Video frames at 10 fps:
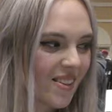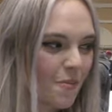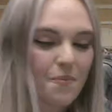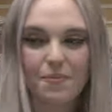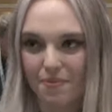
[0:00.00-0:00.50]

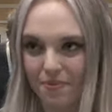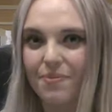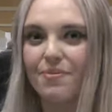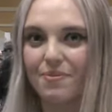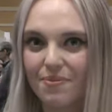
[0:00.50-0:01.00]

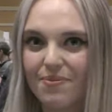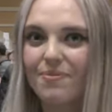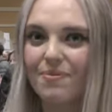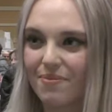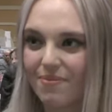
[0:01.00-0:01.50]

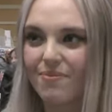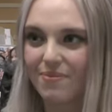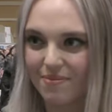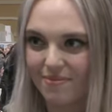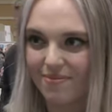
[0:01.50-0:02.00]

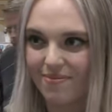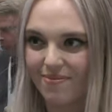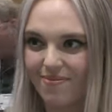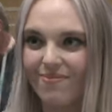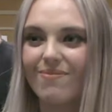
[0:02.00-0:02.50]

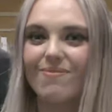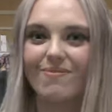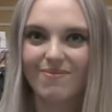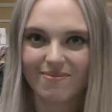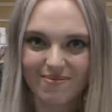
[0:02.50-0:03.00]

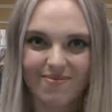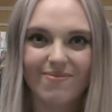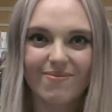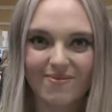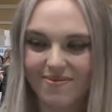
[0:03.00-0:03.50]

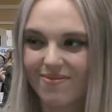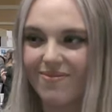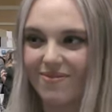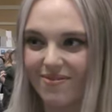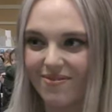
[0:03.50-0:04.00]

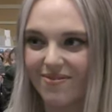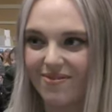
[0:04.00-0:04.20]
[no speech]